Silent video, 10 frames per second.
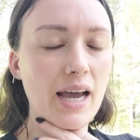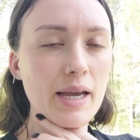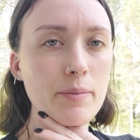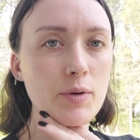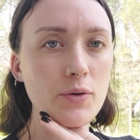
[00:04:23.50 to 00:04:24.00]

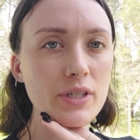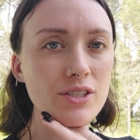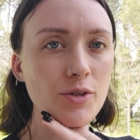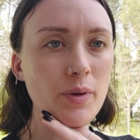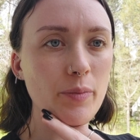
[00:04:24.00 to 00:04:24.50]
am going
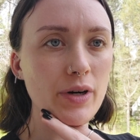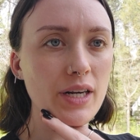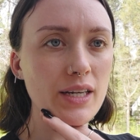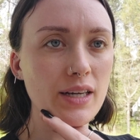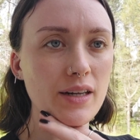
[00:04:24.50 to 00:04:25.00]
to be
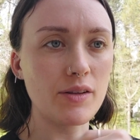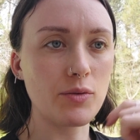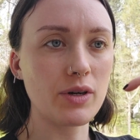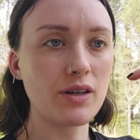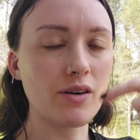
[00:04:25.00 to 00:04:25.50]
putting another
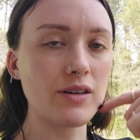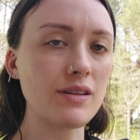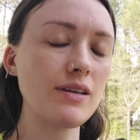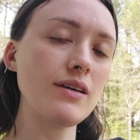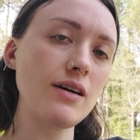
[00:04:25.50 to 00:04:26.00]
one on
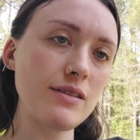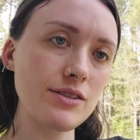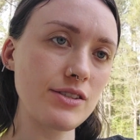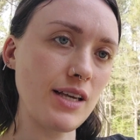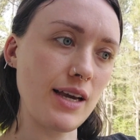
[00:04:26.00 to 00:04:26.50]
the other
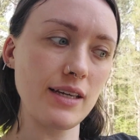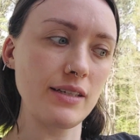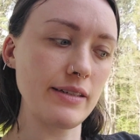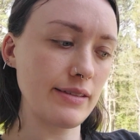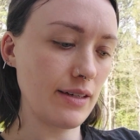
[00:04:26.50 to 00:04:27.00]

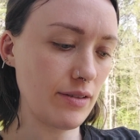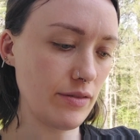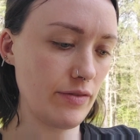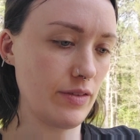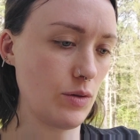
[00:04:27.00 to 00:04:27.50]
side of
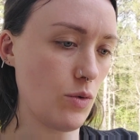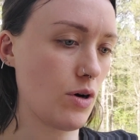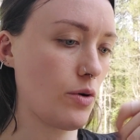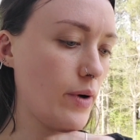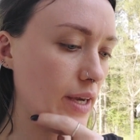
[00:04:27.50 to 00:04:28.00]
the
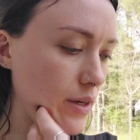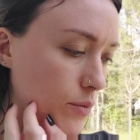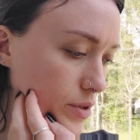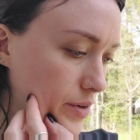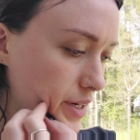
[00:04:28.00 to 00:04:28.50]
walkway
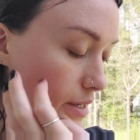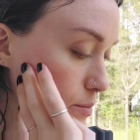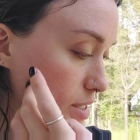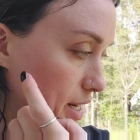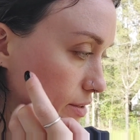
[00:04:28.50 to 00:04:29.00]
where the rain
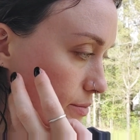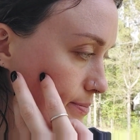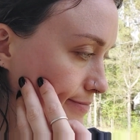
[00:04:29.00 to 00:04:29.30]
comes down.